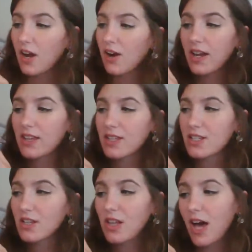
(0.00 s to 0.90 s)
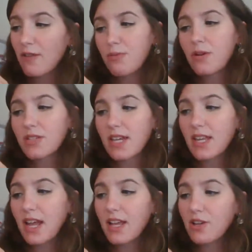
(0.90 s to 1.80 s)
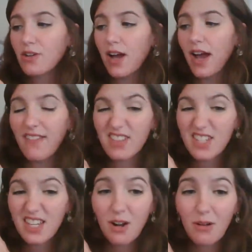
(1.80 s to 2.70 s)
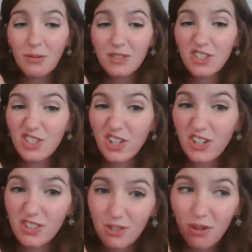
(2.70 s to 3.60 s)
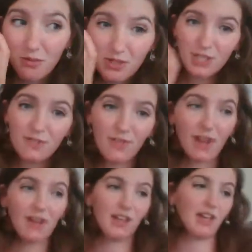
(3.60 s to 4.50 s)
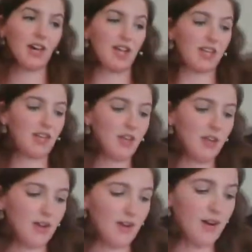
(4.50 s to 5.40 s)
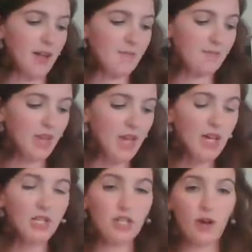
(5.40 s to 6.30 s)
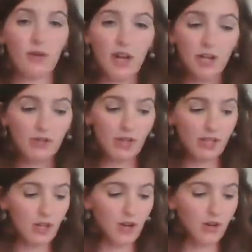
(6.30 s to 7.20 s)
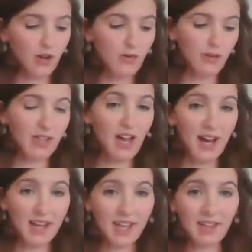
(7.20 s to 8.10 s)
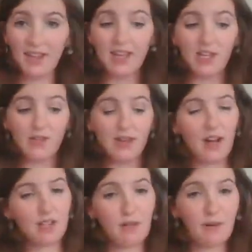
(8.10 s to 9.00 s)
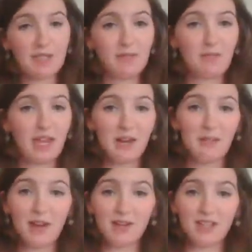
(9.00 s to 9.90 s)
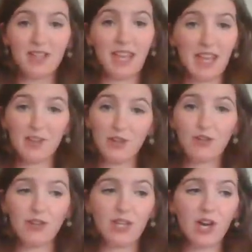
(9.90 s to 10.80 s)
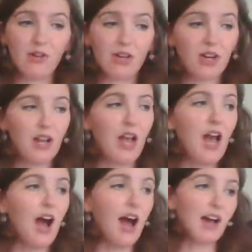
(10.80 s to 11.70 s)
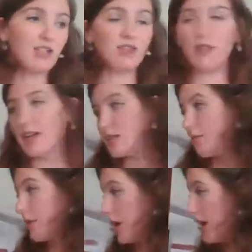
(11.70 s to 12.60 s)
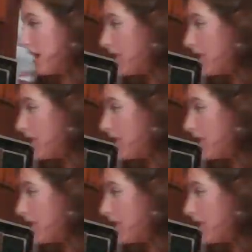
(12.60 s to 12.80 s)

All right. That's a lot of protein, and you're not having to eat a whole bunch of sugar to do it, which is very good. All right. So Greek yogurt with honey. You can also put some peanut butter in your Greek yogurt. I also like to